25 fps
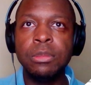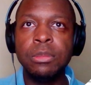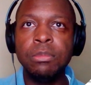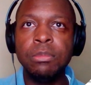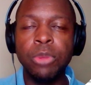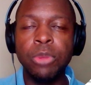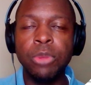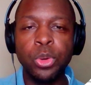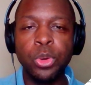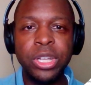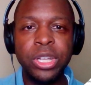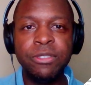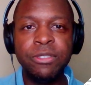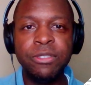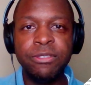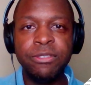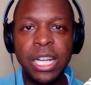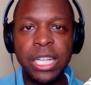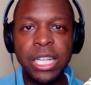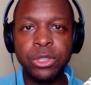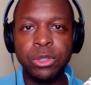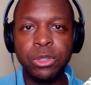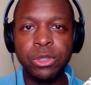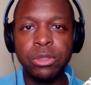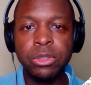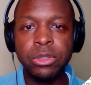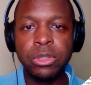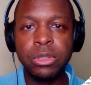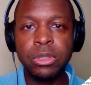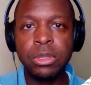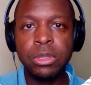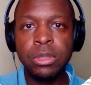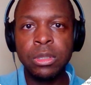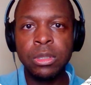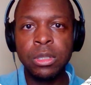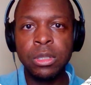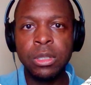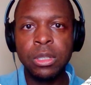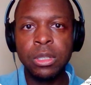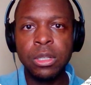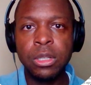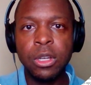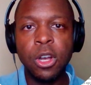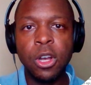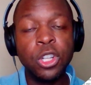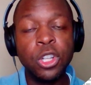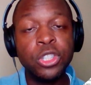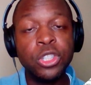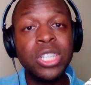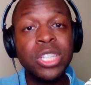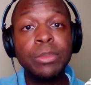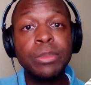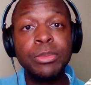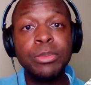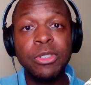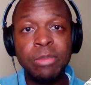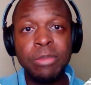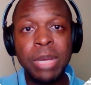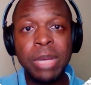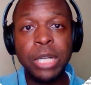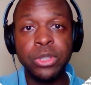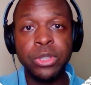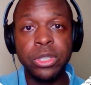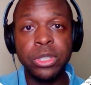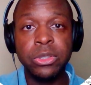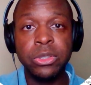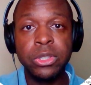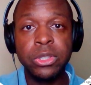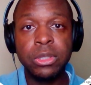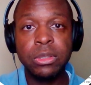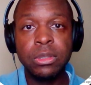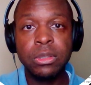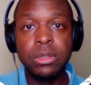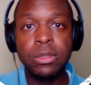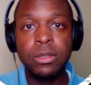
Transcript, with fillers: marine fossils on tops of mountains?